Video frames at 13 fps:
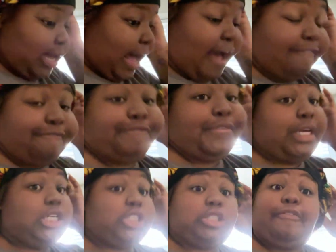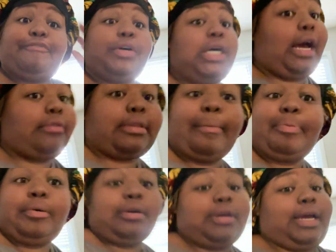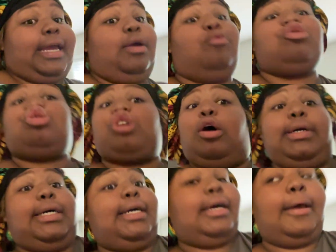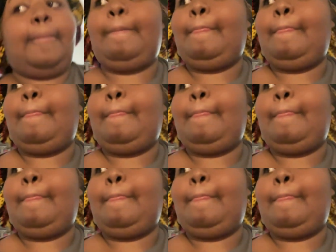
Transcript: I finished the fuck out that book. It was so good.